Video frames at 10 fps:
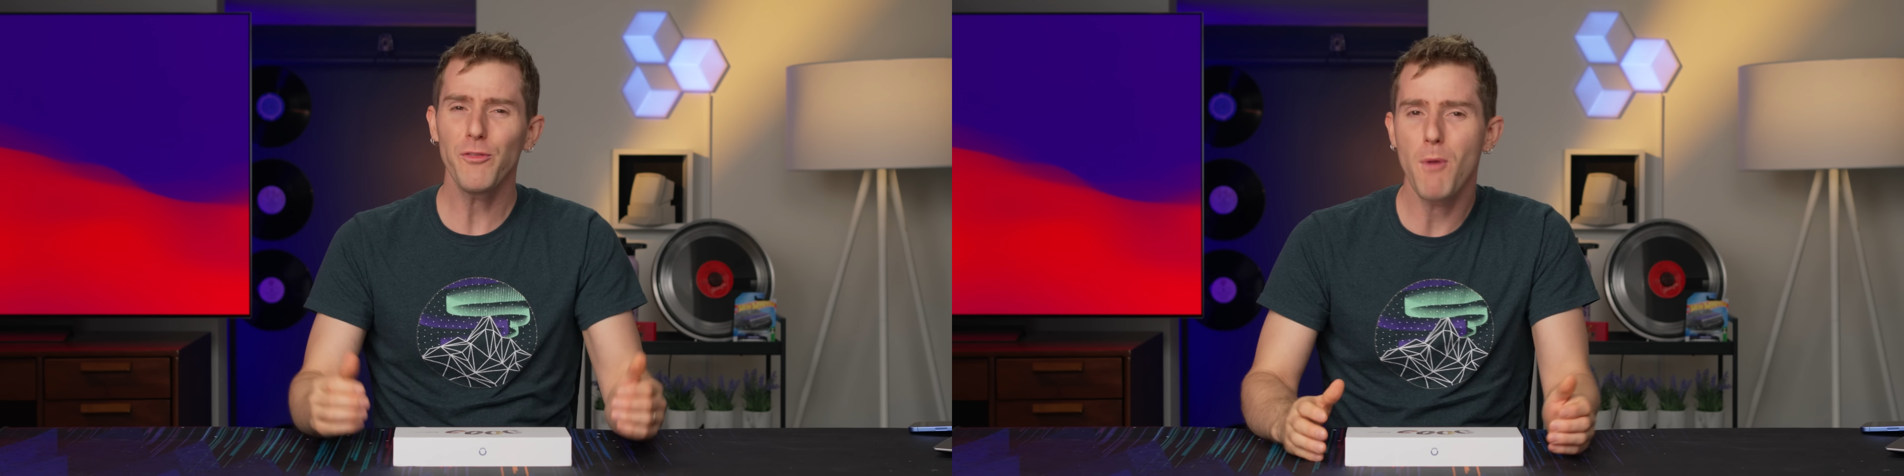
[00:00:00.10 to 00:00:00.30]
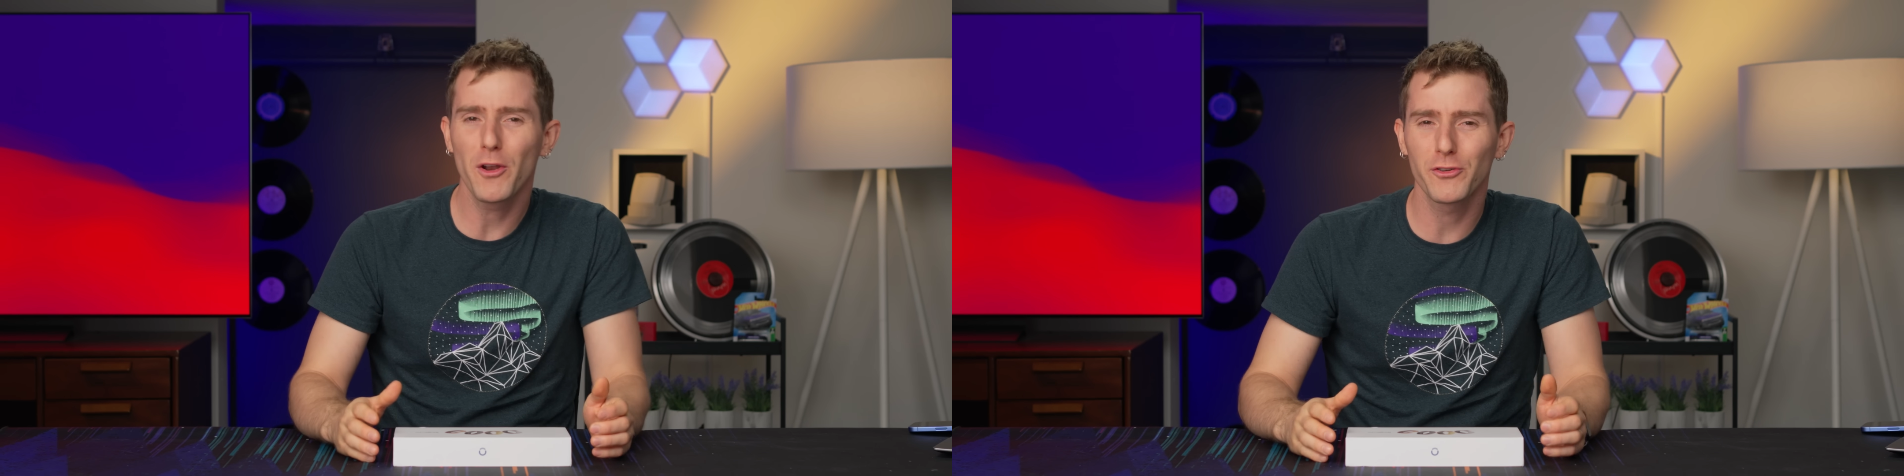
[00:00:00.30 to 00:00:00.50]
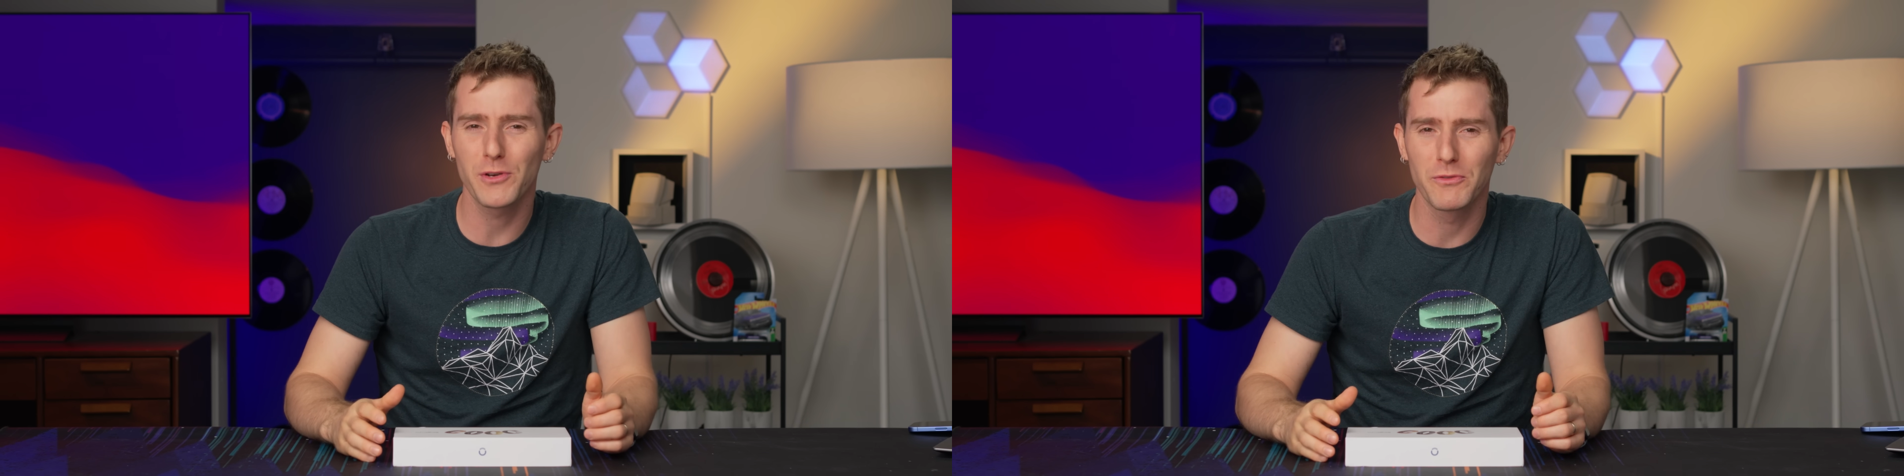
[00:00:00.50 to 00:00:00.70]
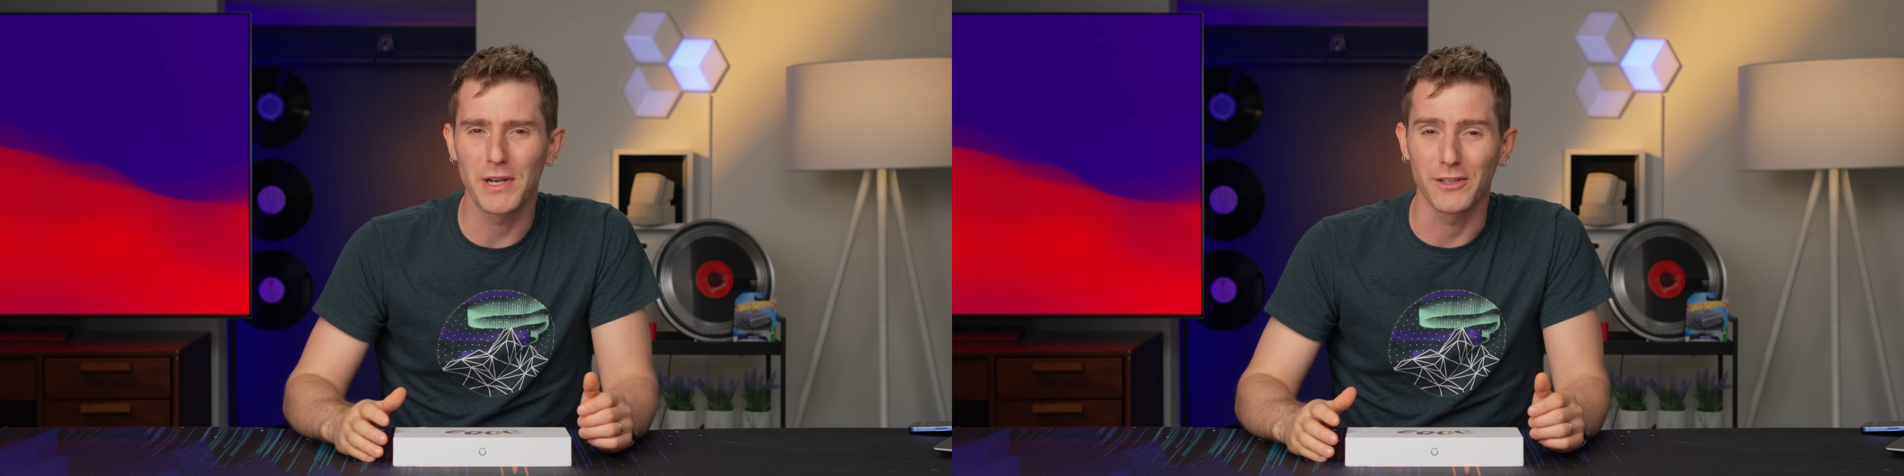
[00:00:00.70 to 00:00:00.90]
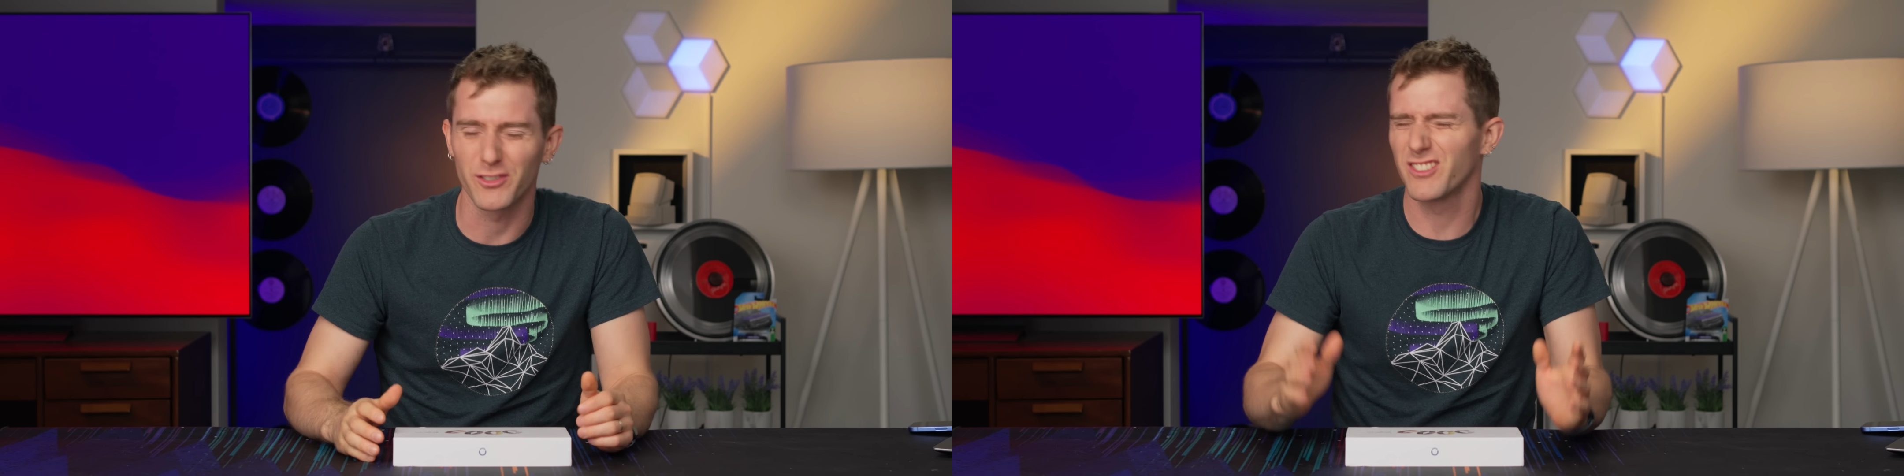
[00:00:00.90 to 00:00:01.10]
Self-monitoring
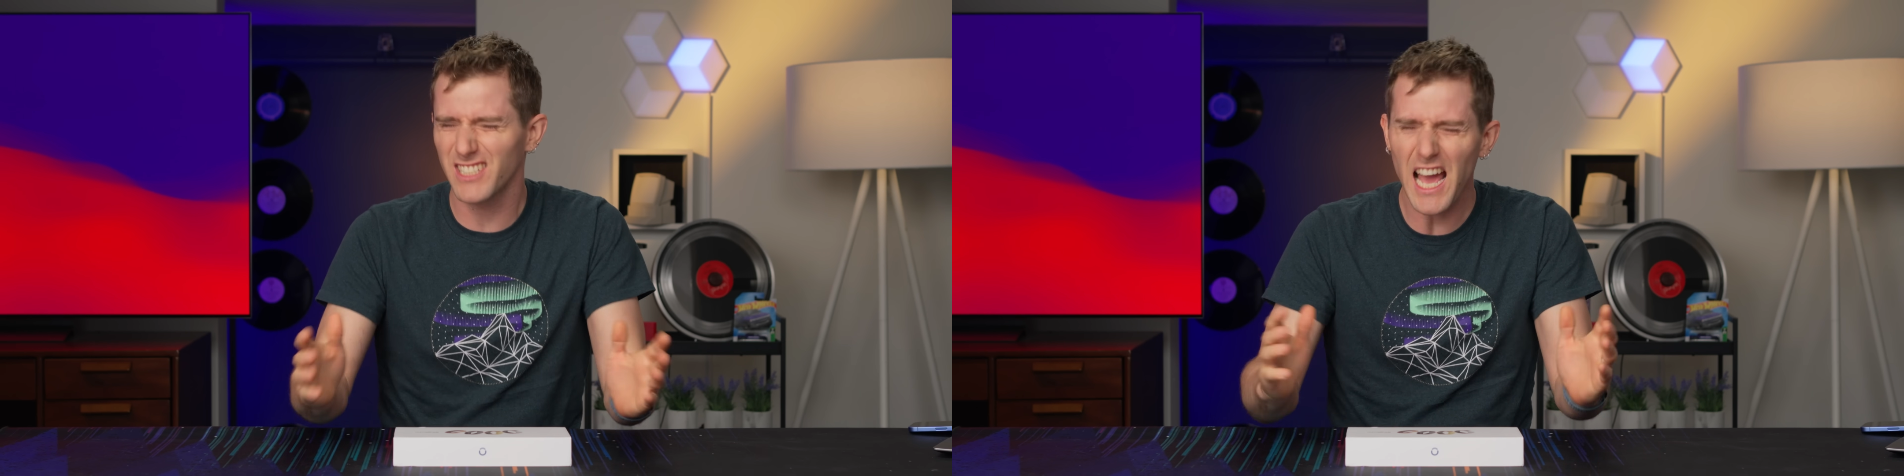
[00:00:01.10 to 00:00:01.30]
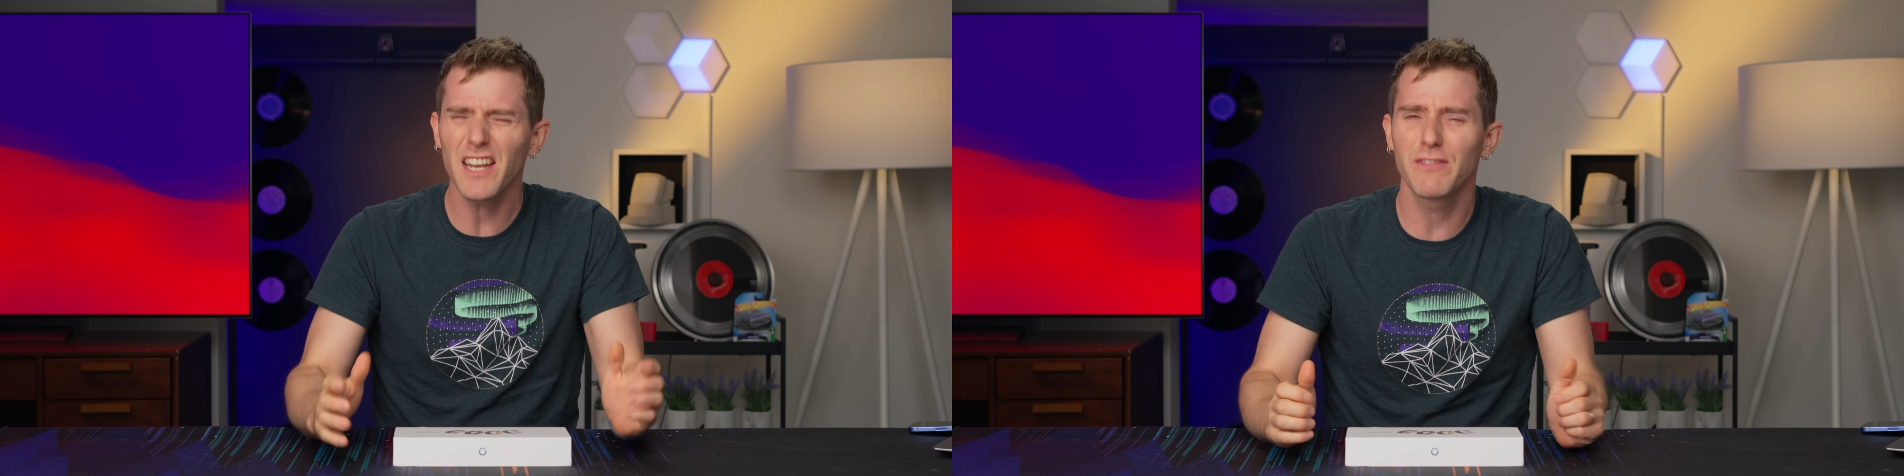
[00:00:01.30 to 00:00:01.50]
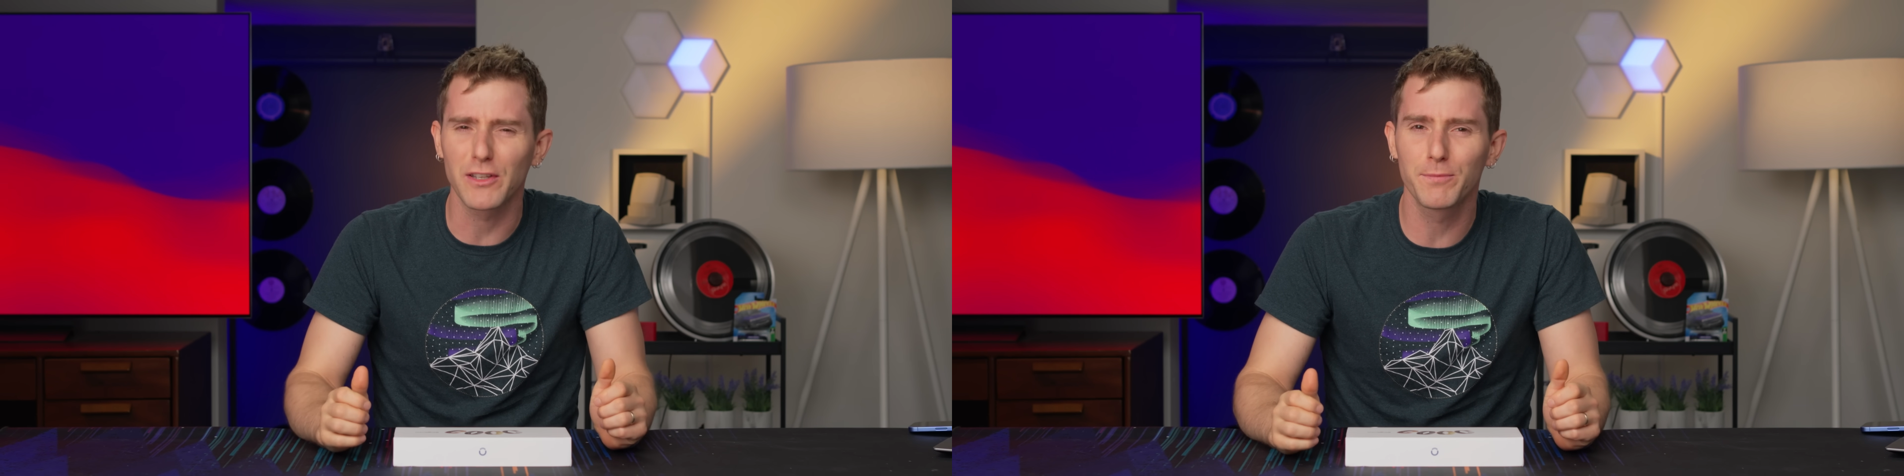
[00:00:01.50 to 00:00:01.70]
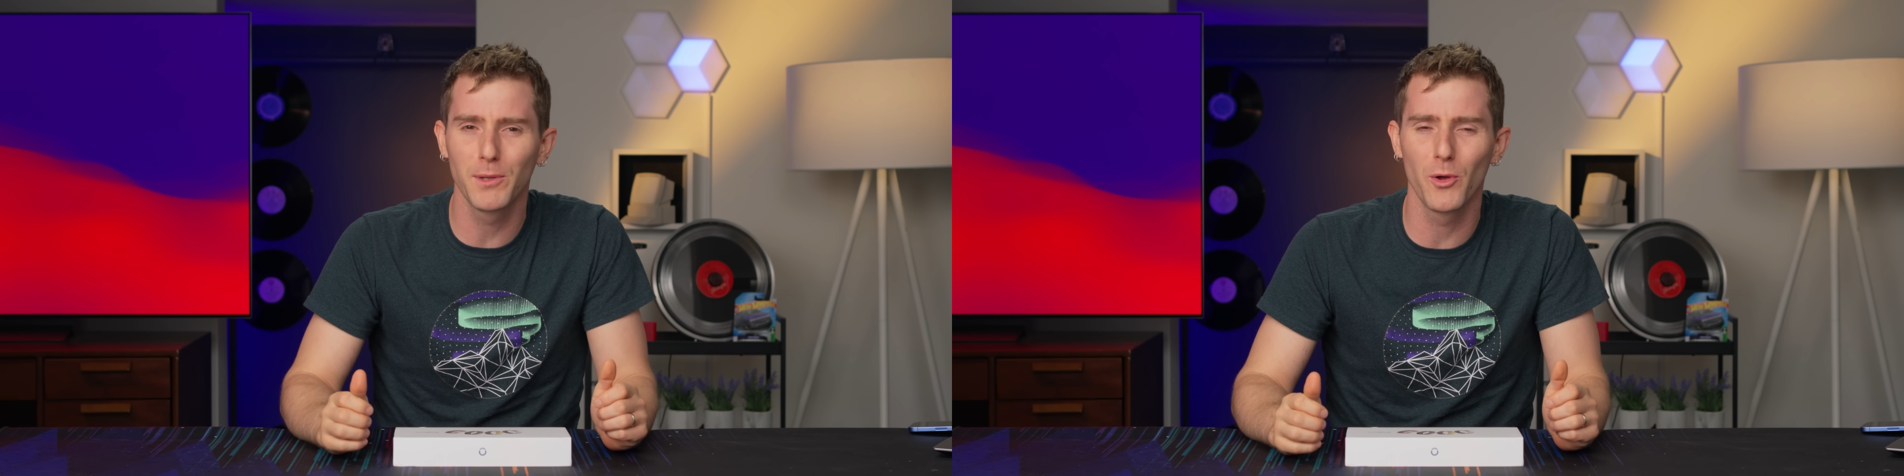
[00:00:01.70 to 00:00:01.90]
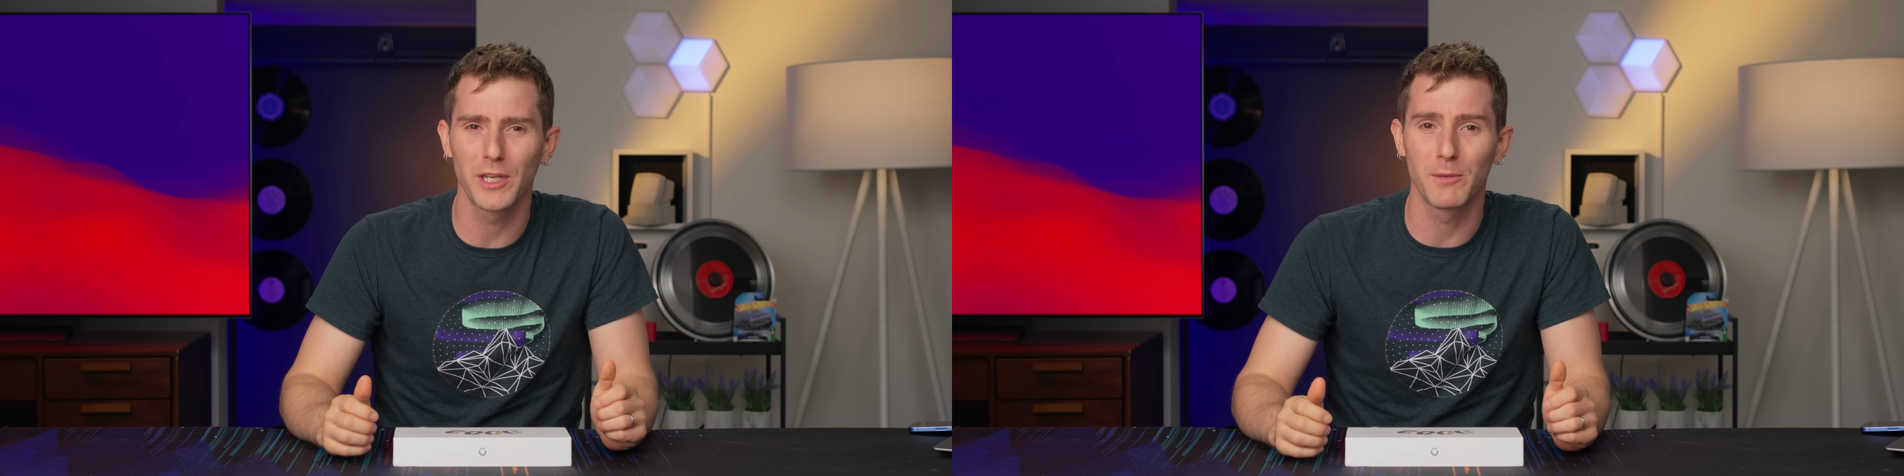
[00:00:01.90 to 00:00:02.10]
rings are kind of
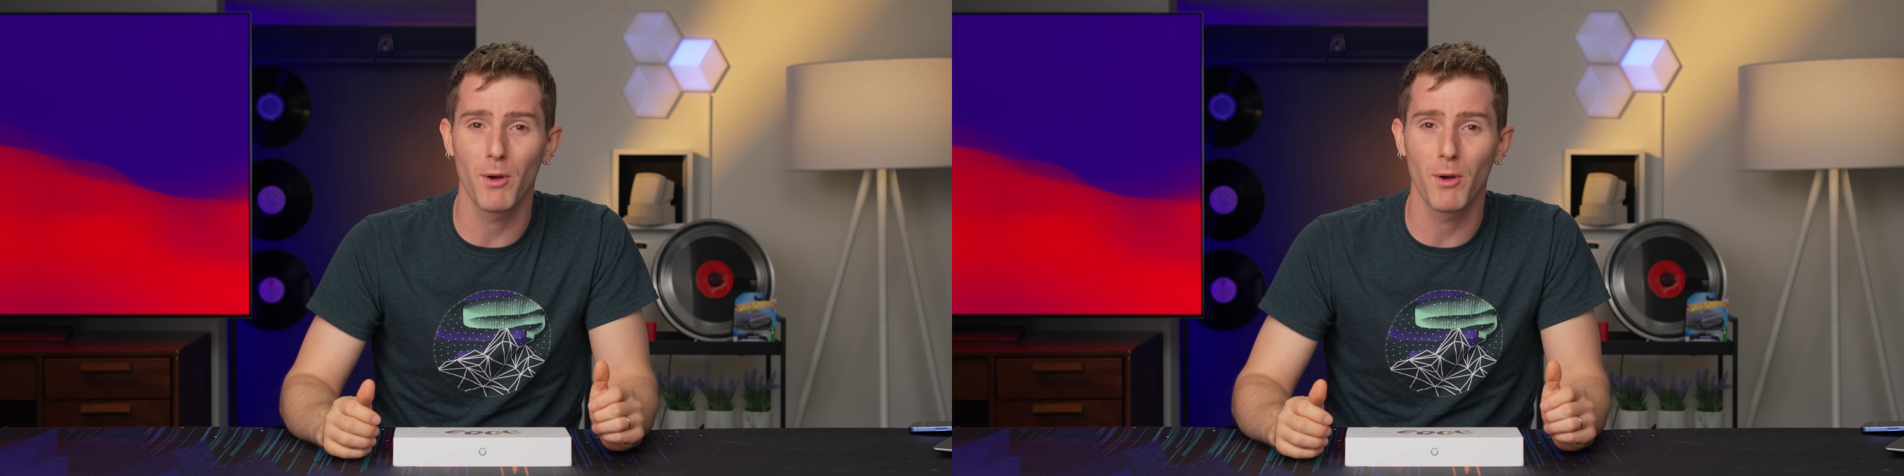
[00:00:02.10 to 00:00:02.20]
exploding